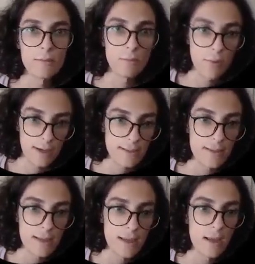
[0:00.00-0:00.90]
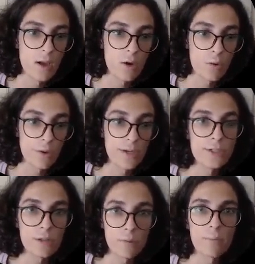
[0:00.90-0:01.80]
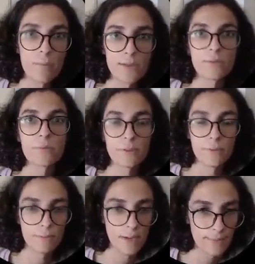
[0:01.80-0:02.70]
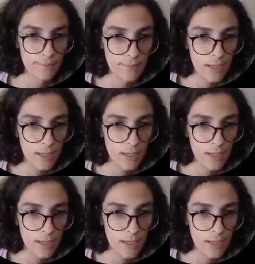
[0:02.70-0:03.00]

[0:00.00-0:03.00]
what is the original password, right?